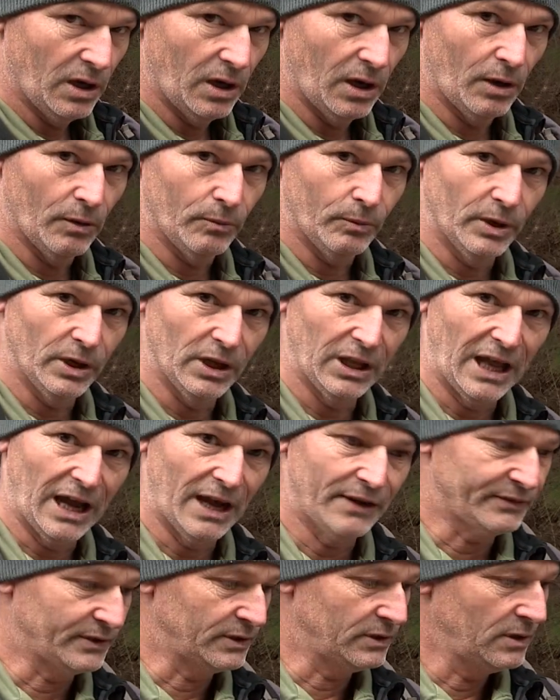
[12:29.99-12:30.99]
and we're
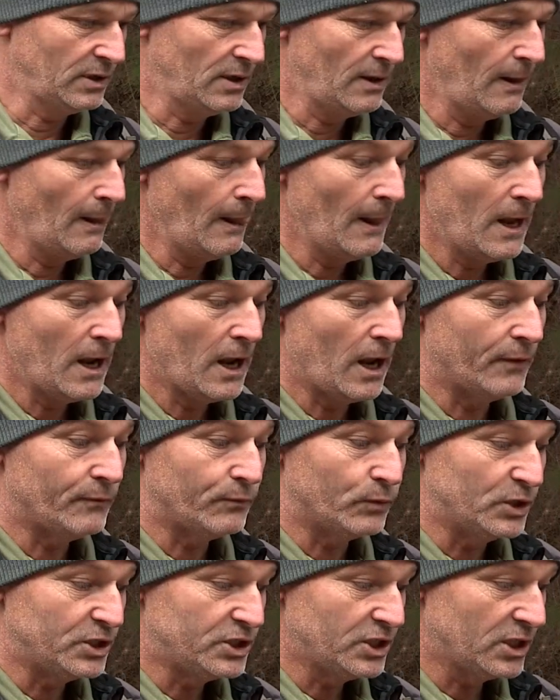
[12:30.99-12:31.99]
laughing. If
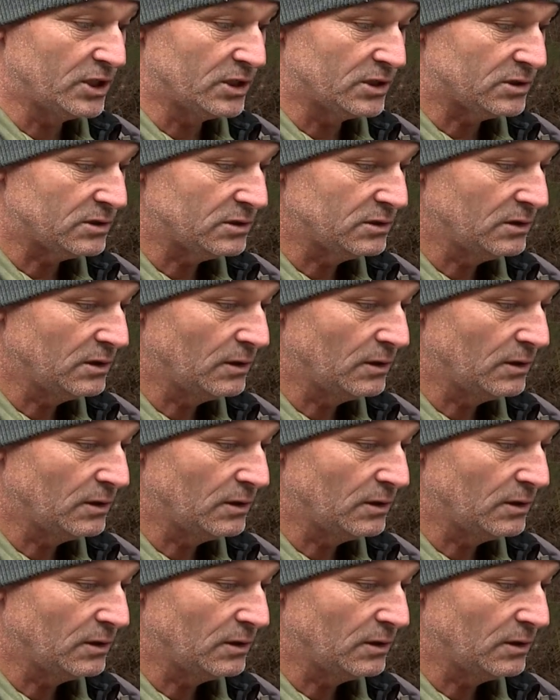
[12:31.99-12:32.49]
we didn't,